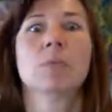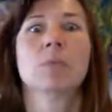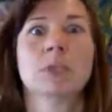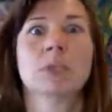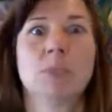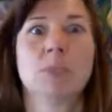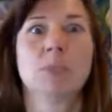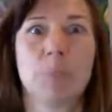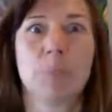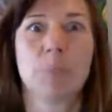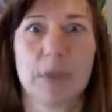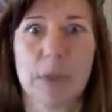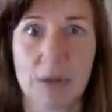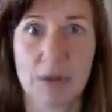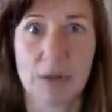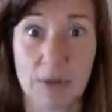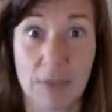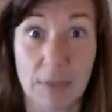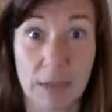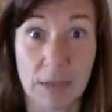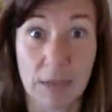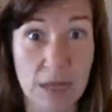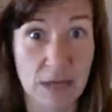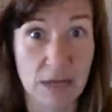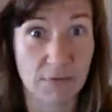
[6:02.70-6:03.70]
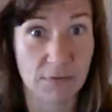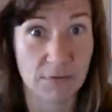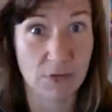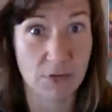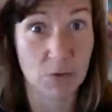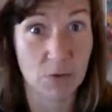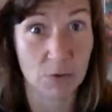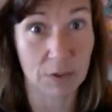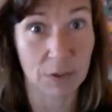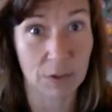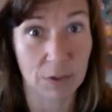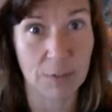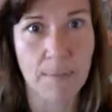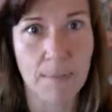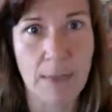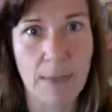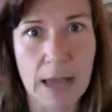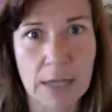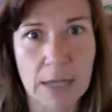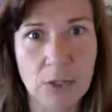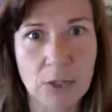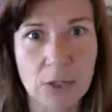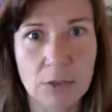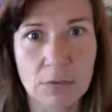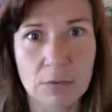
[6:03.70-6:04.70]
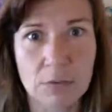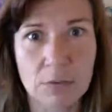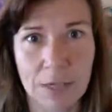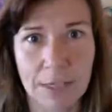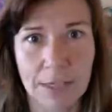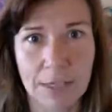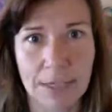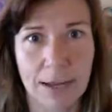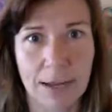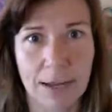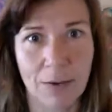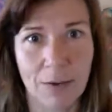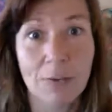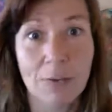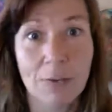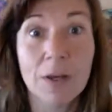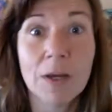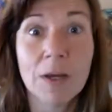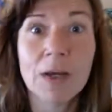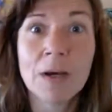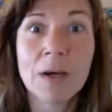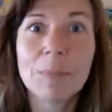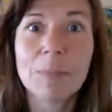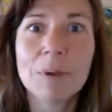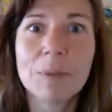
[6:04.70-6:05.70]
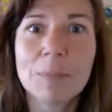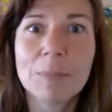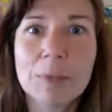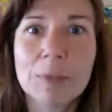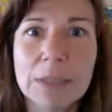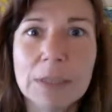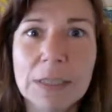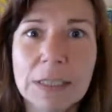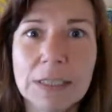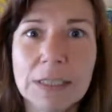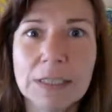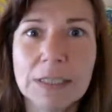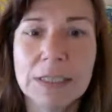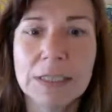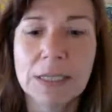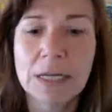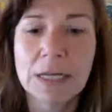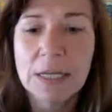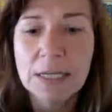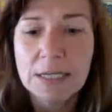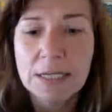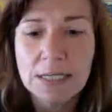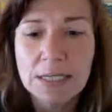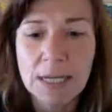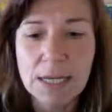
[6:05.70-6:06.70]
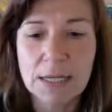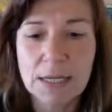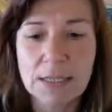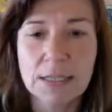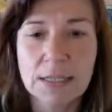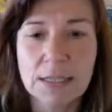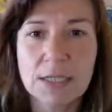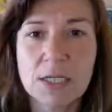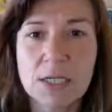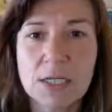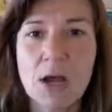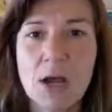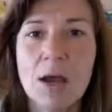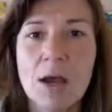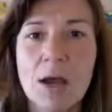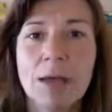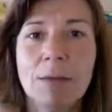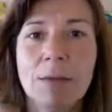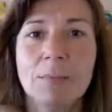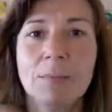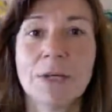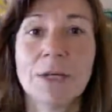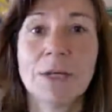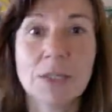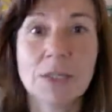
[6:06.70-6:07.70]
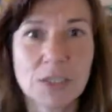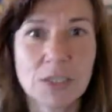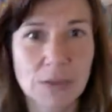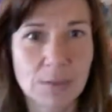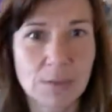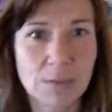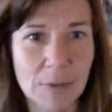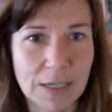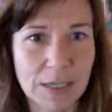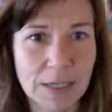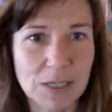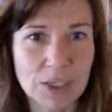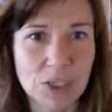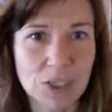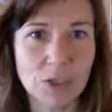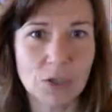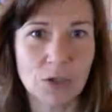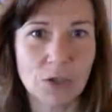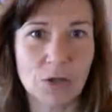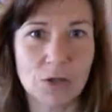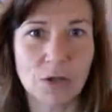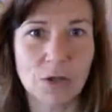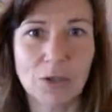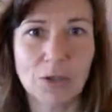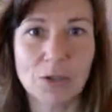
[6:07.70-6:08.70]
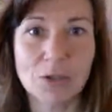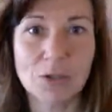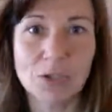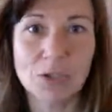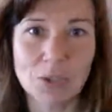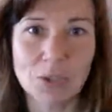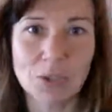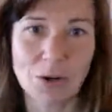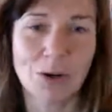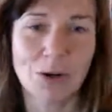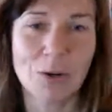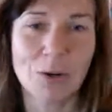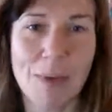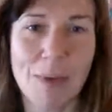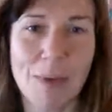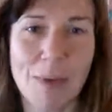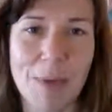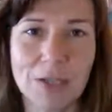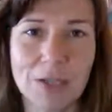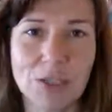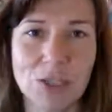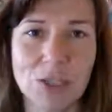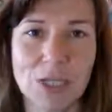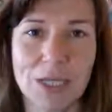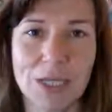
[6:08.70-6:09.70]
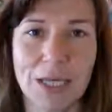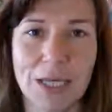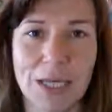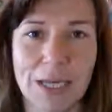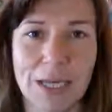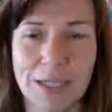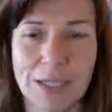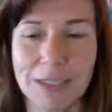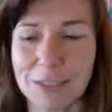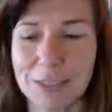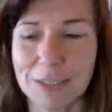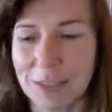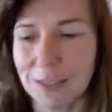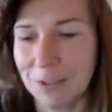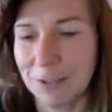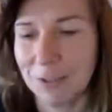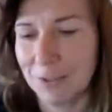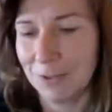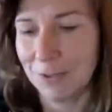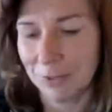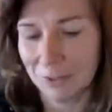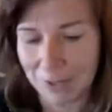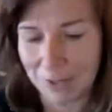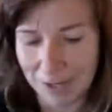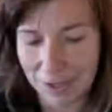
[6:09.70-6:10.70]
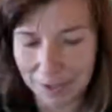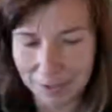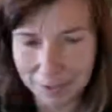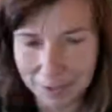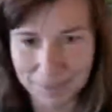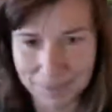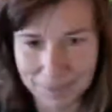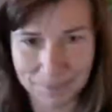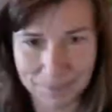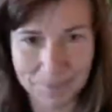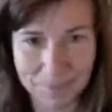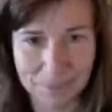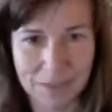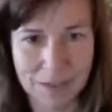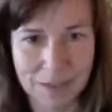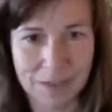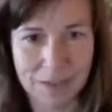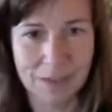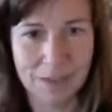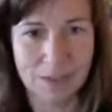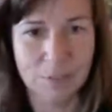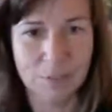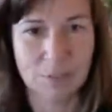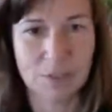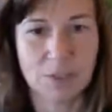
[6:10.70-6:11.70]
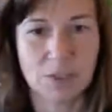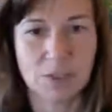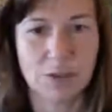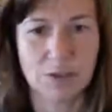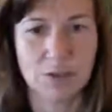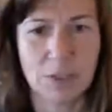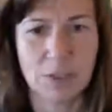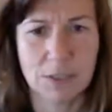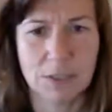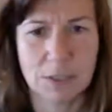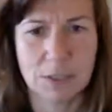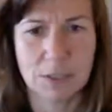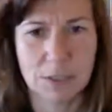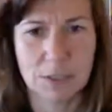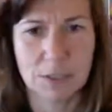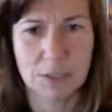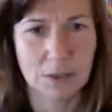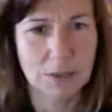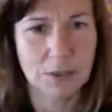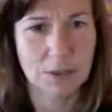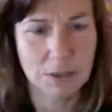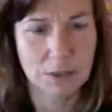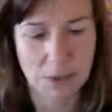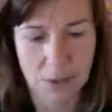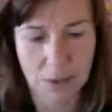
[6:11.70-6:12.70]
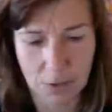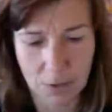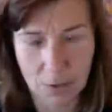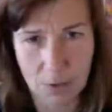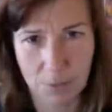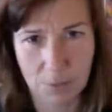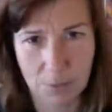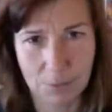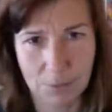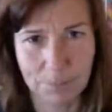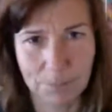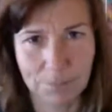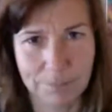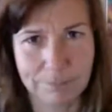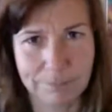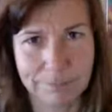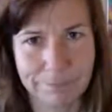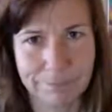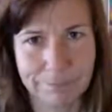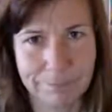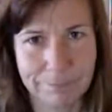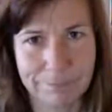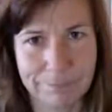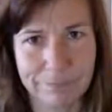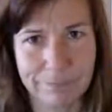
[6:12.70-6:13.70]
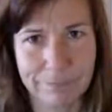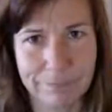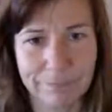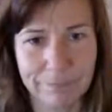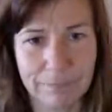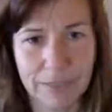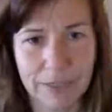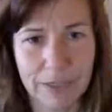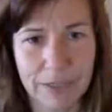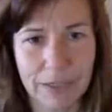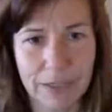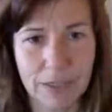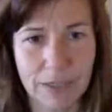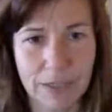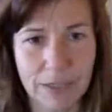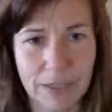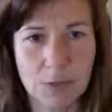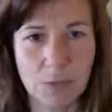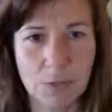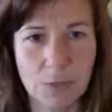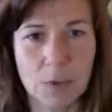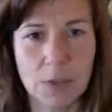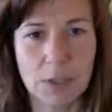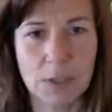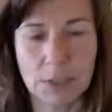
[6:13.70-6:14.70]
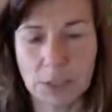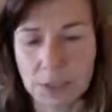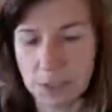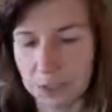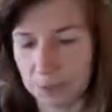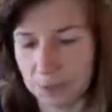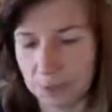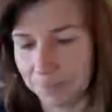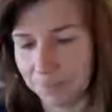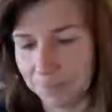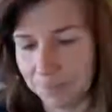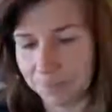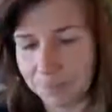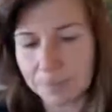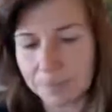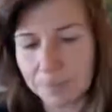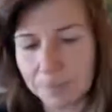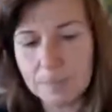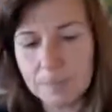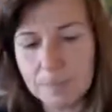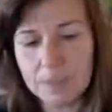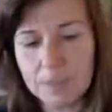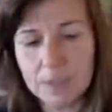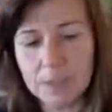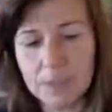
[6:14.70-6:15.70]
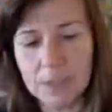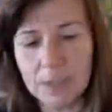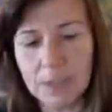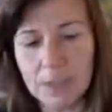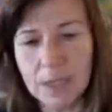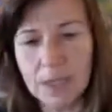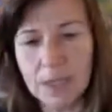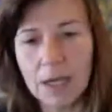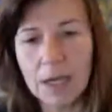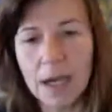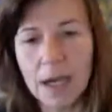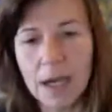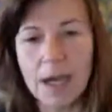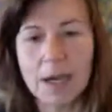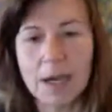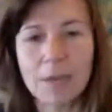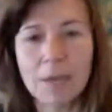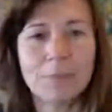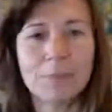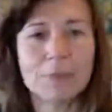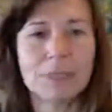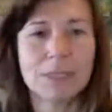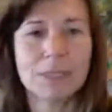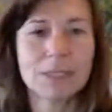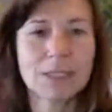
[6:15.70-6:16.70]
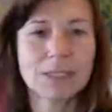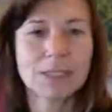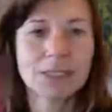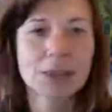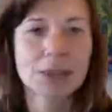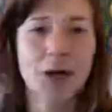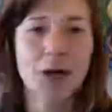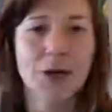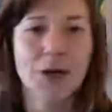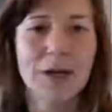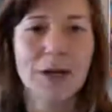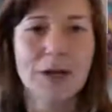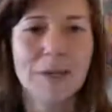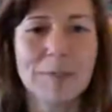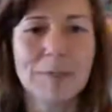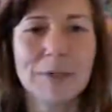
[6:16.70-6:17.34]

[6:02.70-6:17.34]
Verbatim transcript: much bigger than even you can imagine right now. But please take the time to make sure you start imagining it. My screen's starting to go, and I don't want it to. Um, the next card up